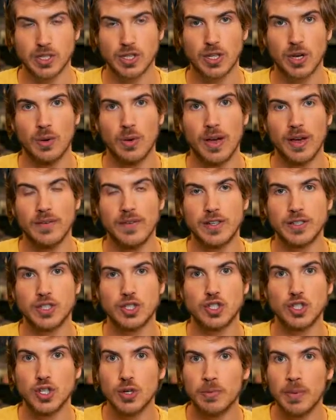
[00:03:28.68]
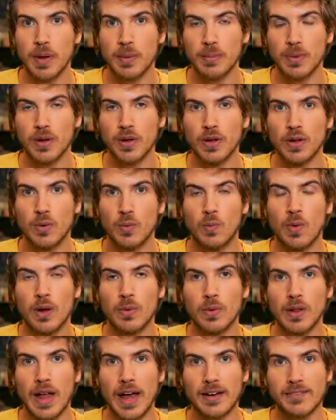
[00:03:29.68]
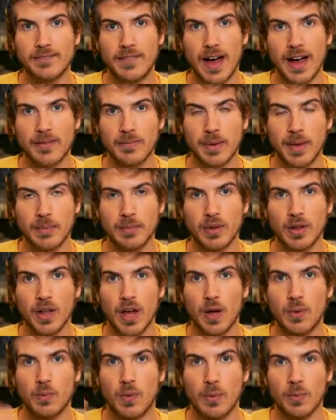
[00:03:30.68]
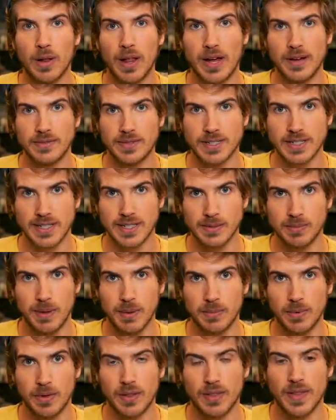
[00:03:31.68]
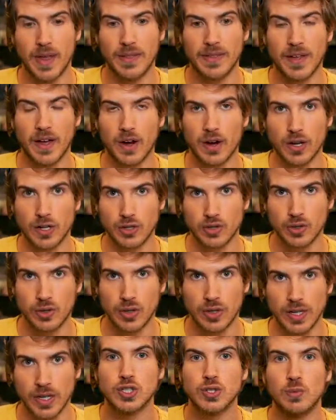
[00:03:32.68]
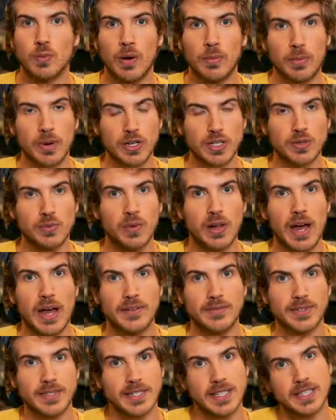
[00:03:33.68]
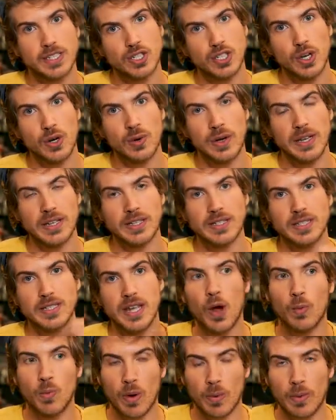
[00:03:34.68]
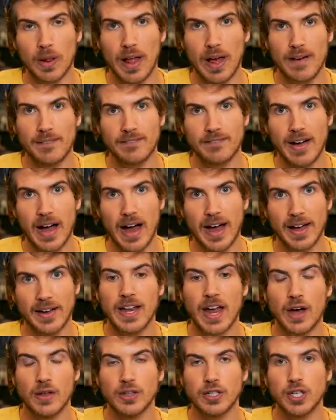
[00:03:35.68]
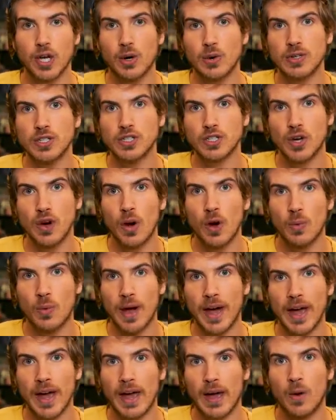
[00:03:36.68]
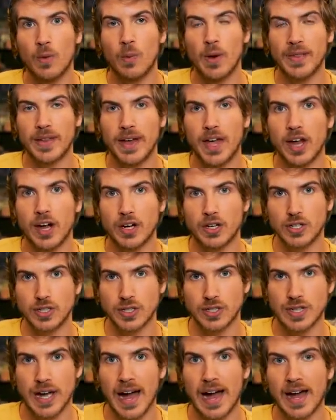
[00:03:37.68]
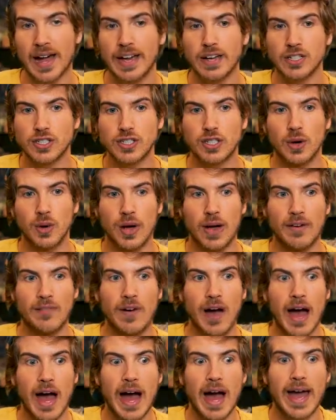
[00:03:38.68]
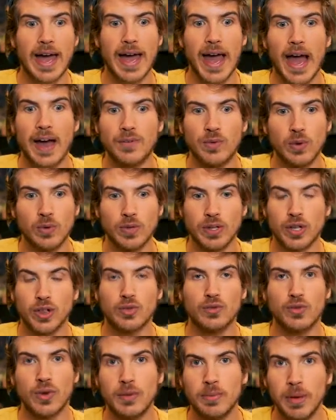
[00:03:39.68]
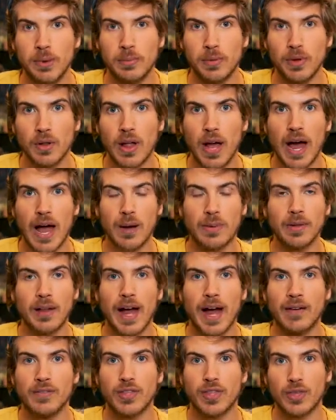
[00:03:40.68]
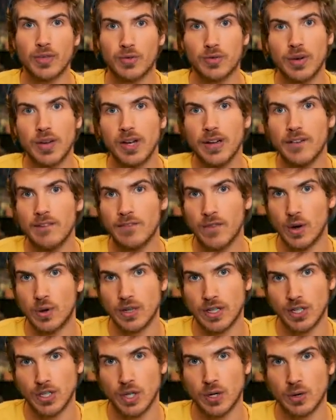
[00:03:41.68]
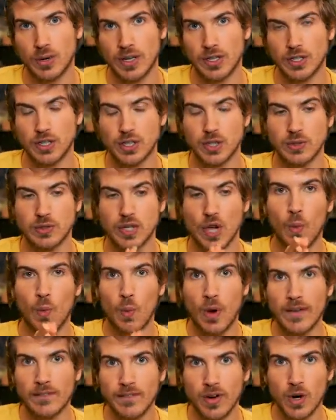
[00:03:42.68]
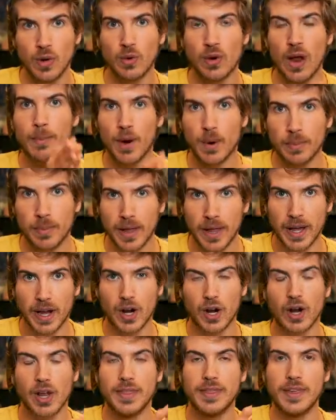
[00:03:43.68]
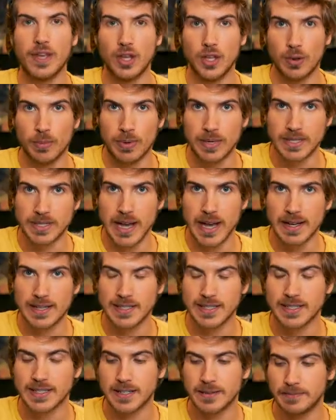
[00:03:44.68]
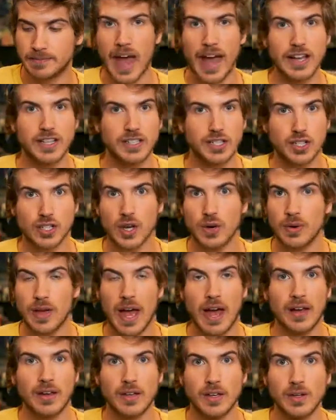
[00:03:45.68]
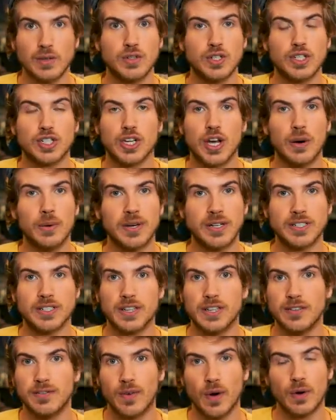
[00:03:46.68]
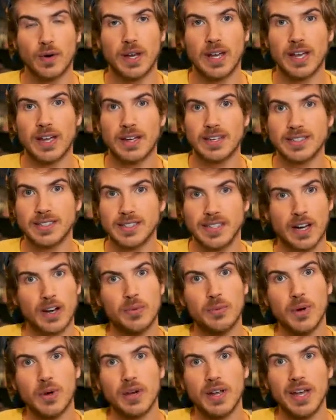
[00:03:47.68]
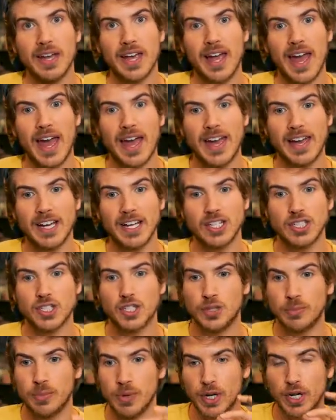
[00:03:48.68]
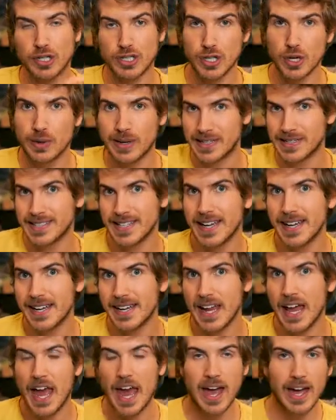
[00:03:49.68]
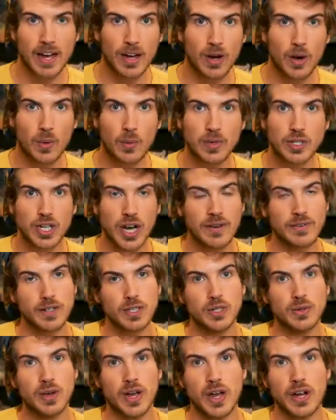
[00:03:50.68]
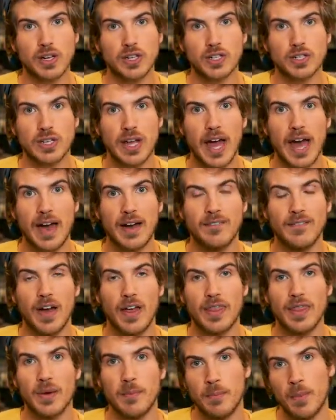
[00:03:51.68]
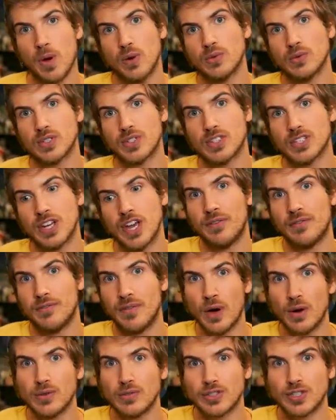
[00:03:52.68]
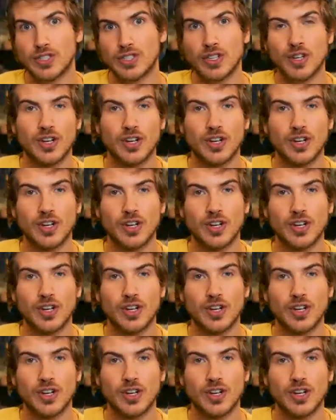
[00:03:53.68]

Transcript: So if it's 2 people, 1 will have 5 people and 1 will have 6 people that they are controlling. So 1 person will have 6 tokens and 1 will have 5. Now the tokens go away when the characters die, so if I have only 3 people, I will have 3 voting tokens. So it's 1 vote per player that you possess. And so yeah, you just go into the voting ceremony and you put your tokens in, and whichever 2 characters have the most votes